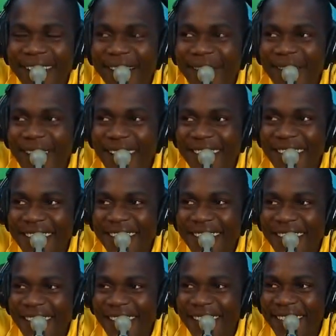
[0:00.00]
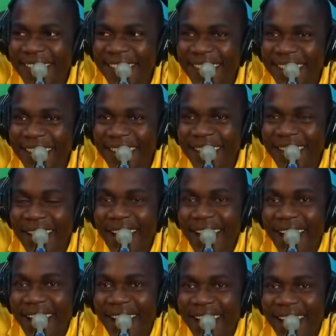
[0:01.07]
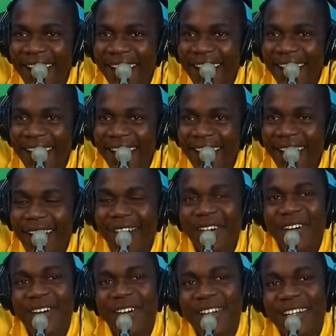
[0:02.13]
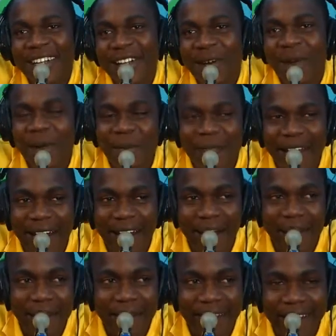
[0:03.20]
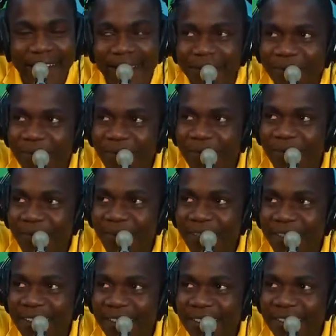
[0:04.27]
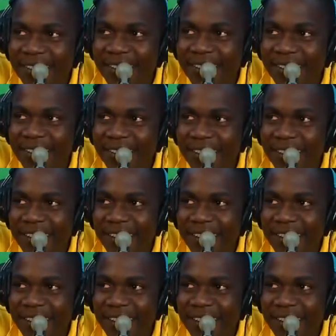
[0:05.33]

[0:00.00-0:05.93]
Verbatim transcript: Oh, why you laugh? Oh, they don't want to make a rap. No, maybe like you you up and talk the other like that.